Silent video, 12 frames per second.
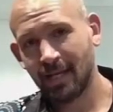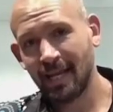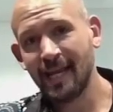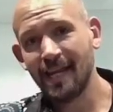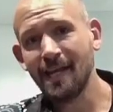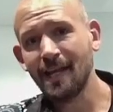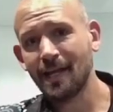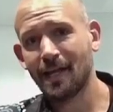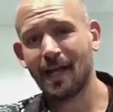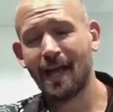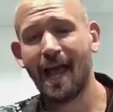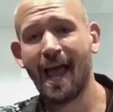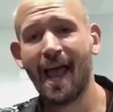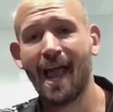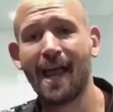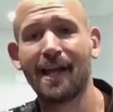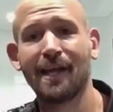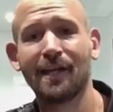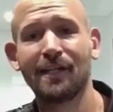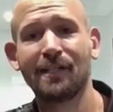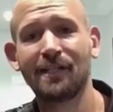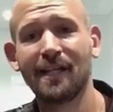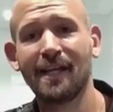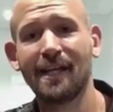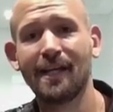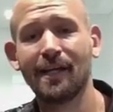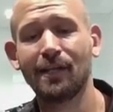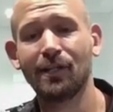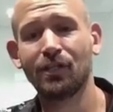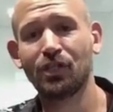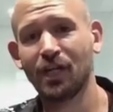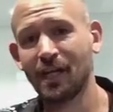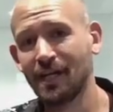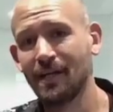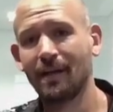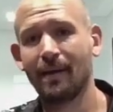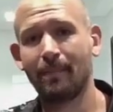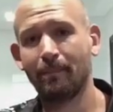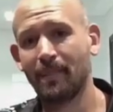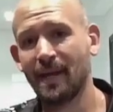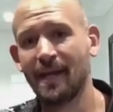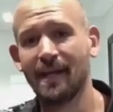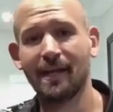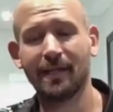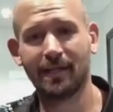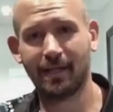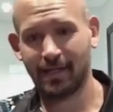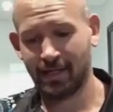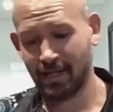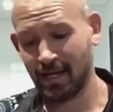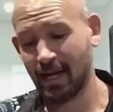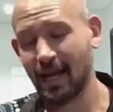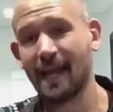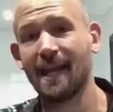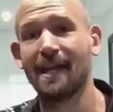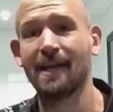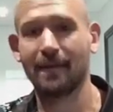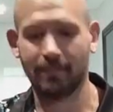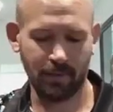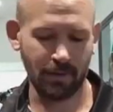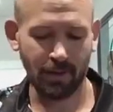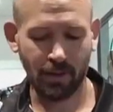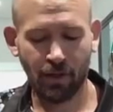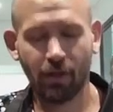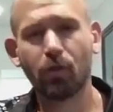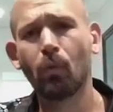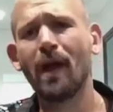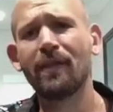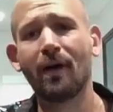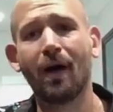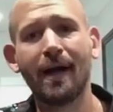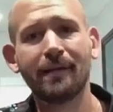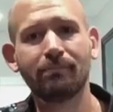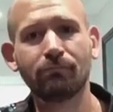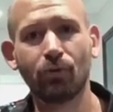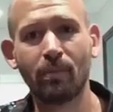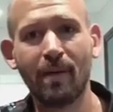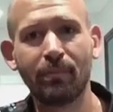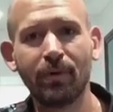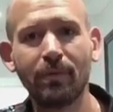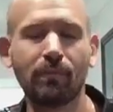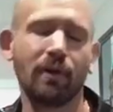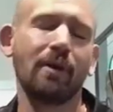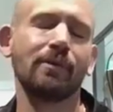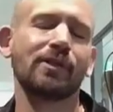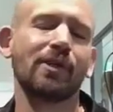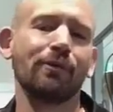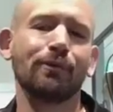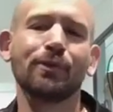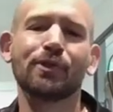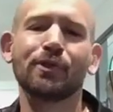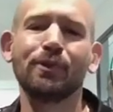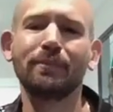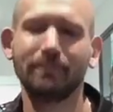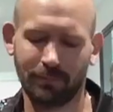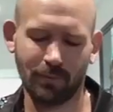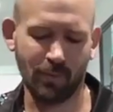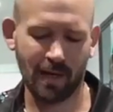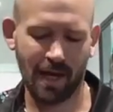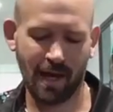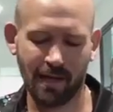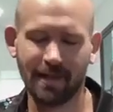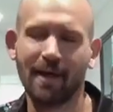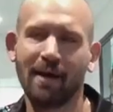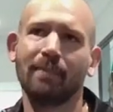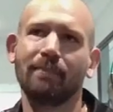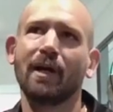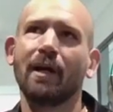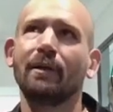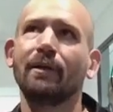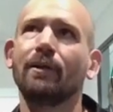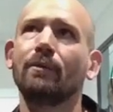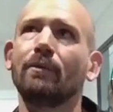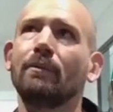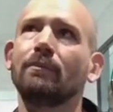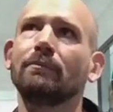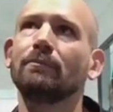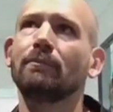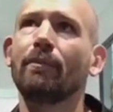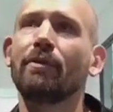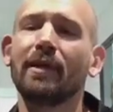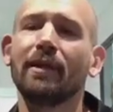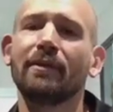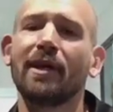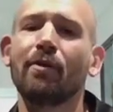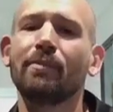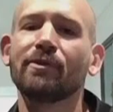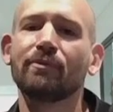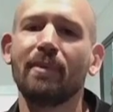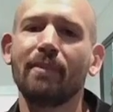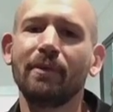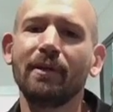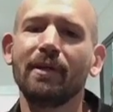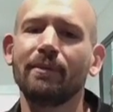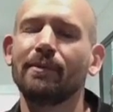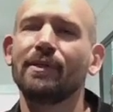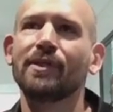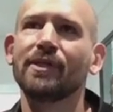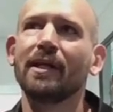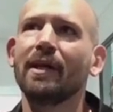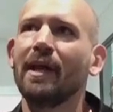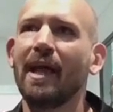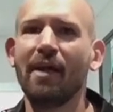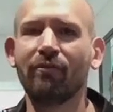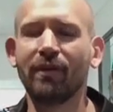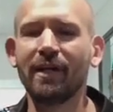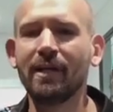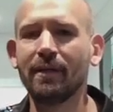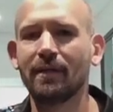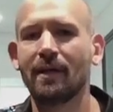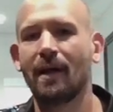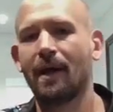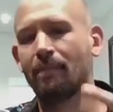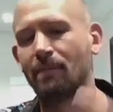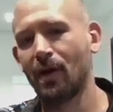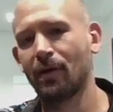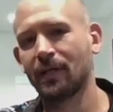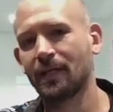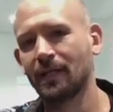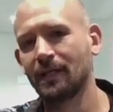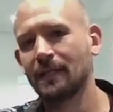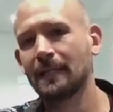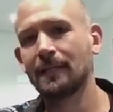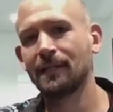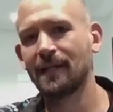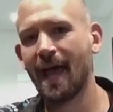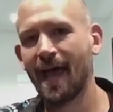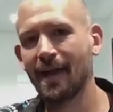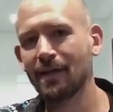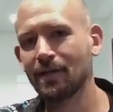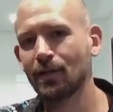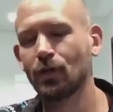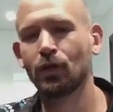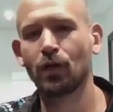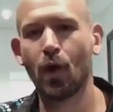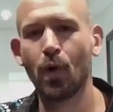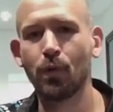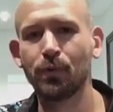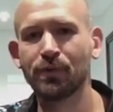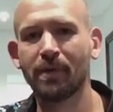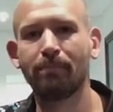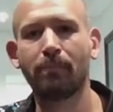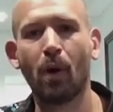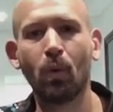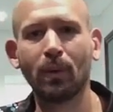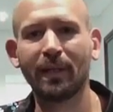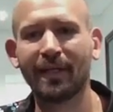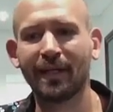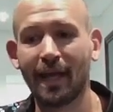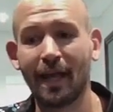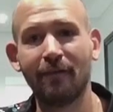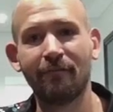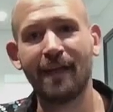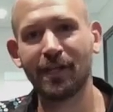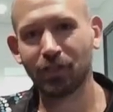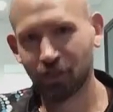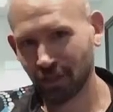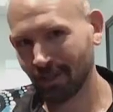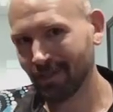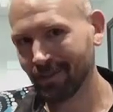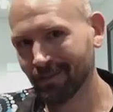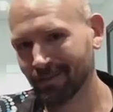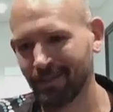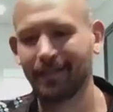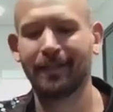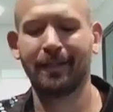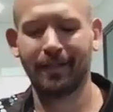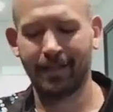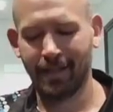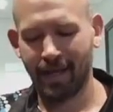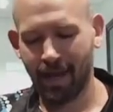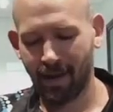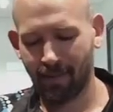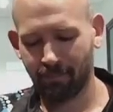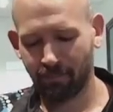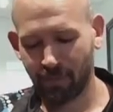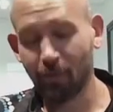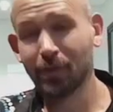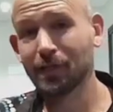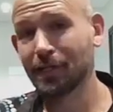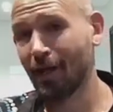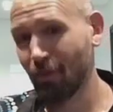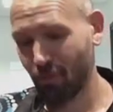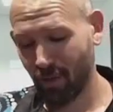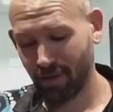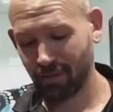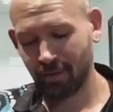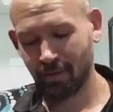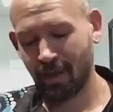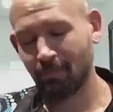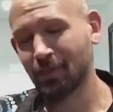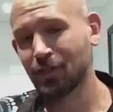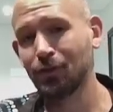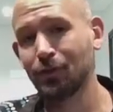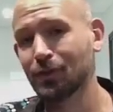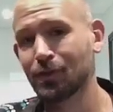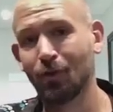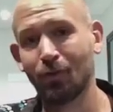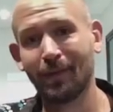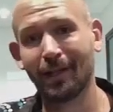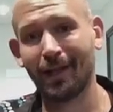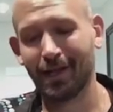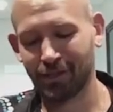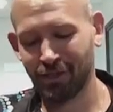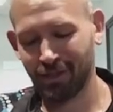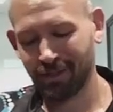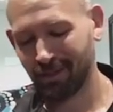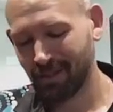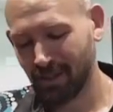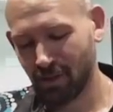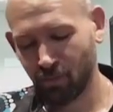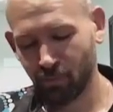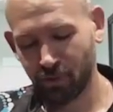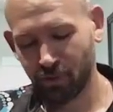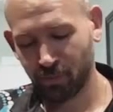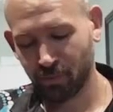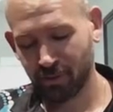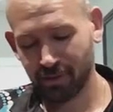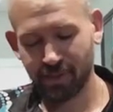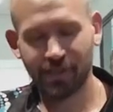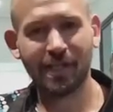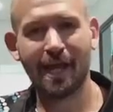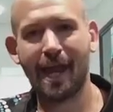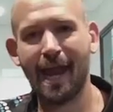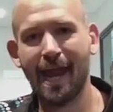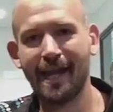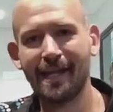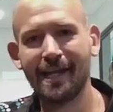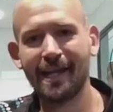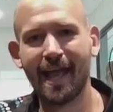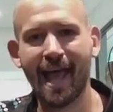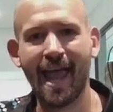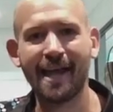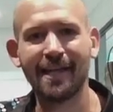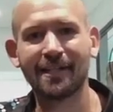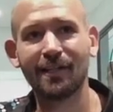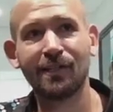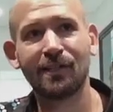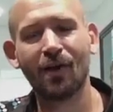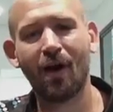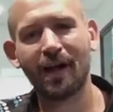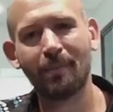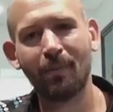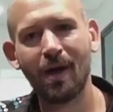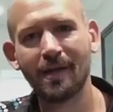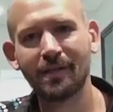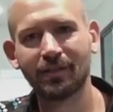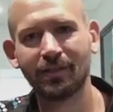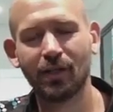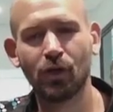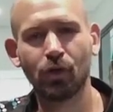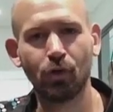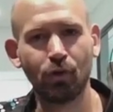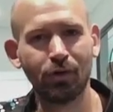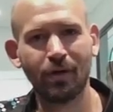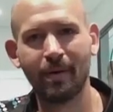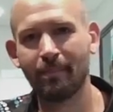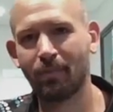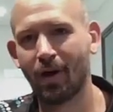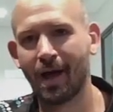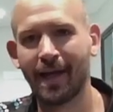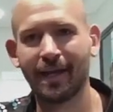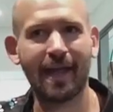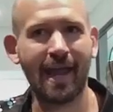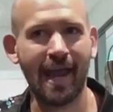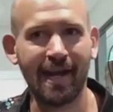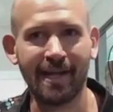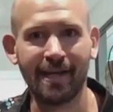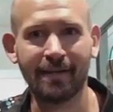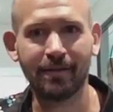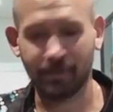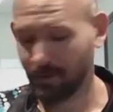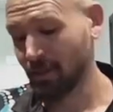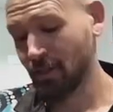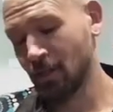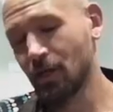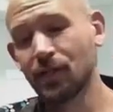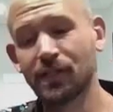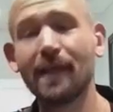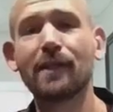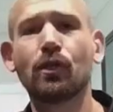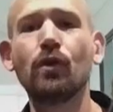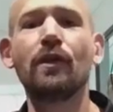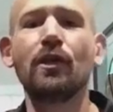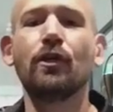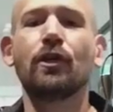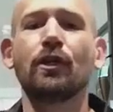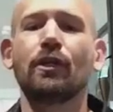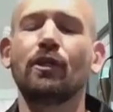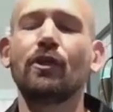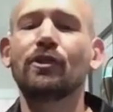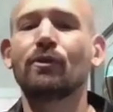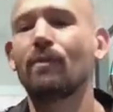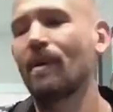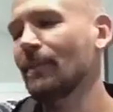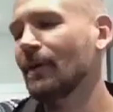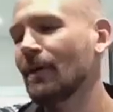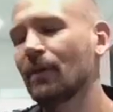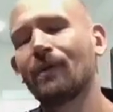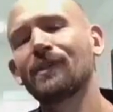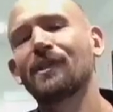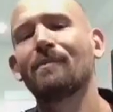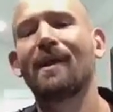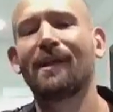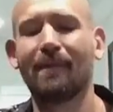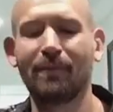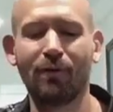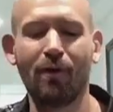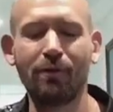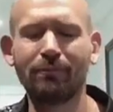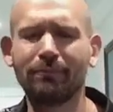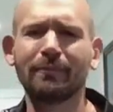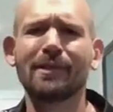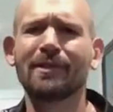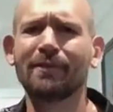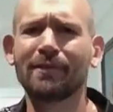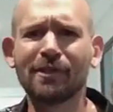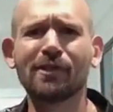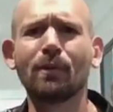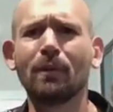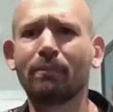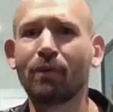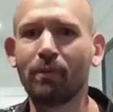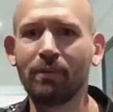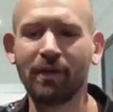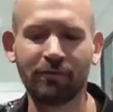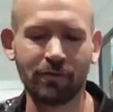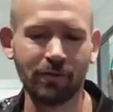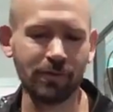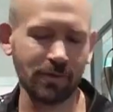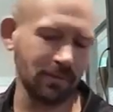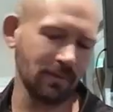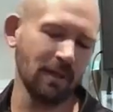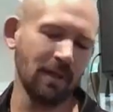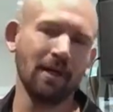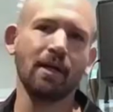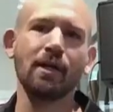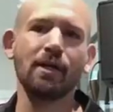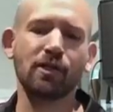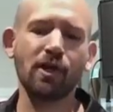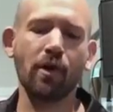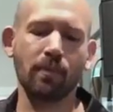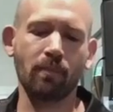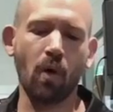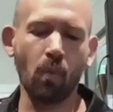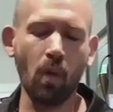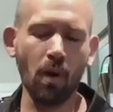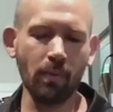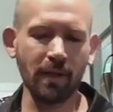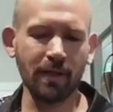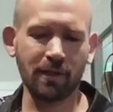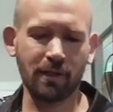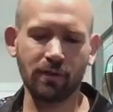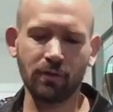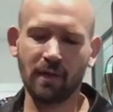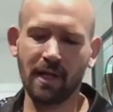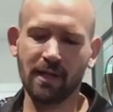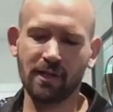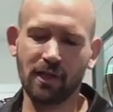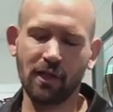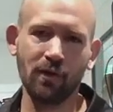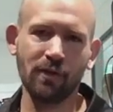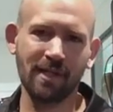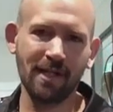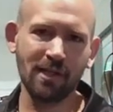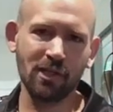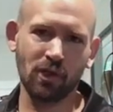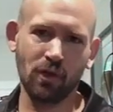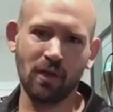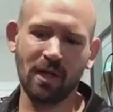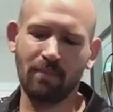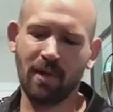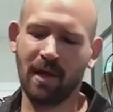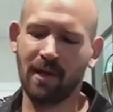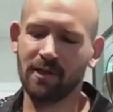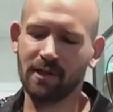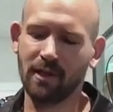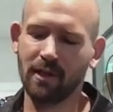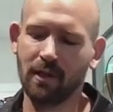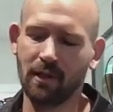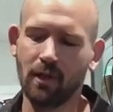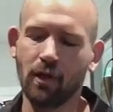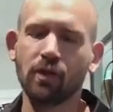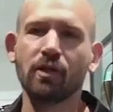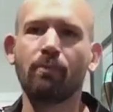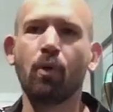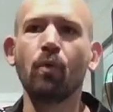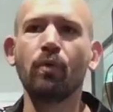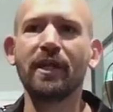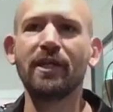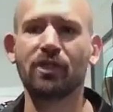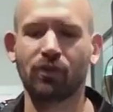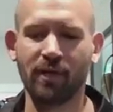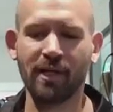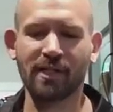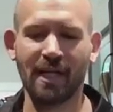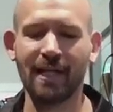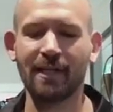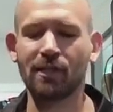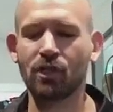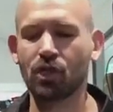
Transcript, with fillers: E, A, D, G, B, E. The way that I remember it when I was going through school, we had um, a little thing to help us remember it. It was every American dad goes bowling eventually. Um, there is another one that my students taught me last year, which was Eddie ate dynamite. Goodbye, Eddie. So there are two that you can use to remember. Otherwise, you can make up your own, as long as it's school appropriate, of course. So what we're going to do is use these tuning pegs to pull these strings into